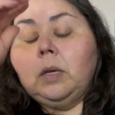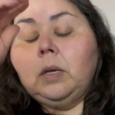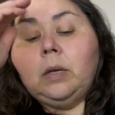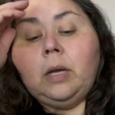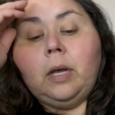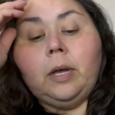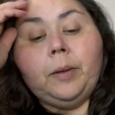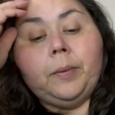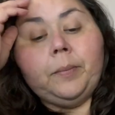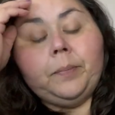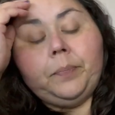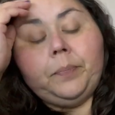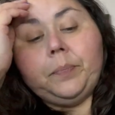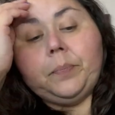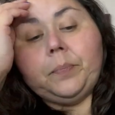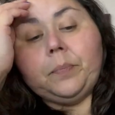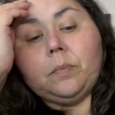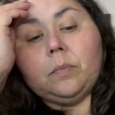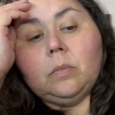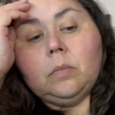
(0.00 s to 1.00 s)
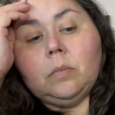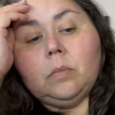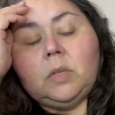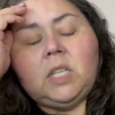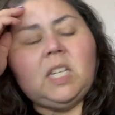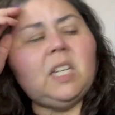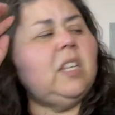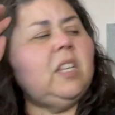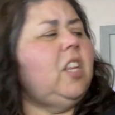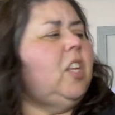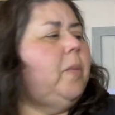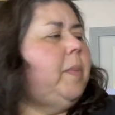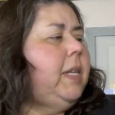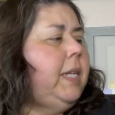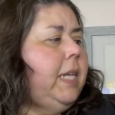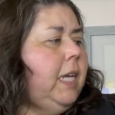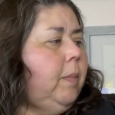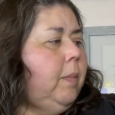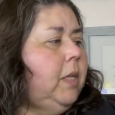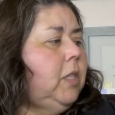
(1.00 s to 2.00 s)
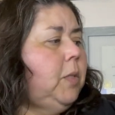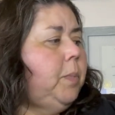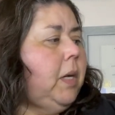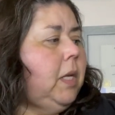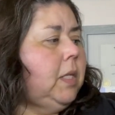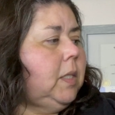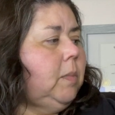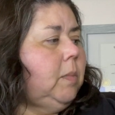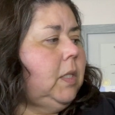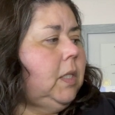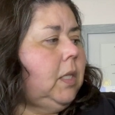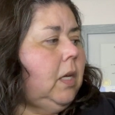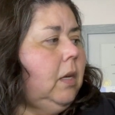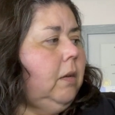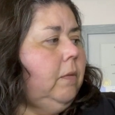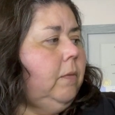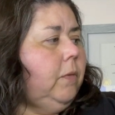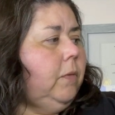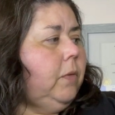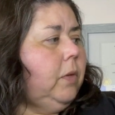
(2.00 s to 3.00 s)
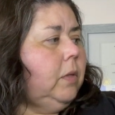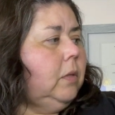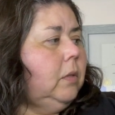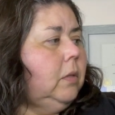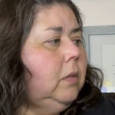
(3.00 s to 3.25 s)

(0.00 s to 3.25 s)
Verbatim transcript: Did a little bit of damage, bought some stuff,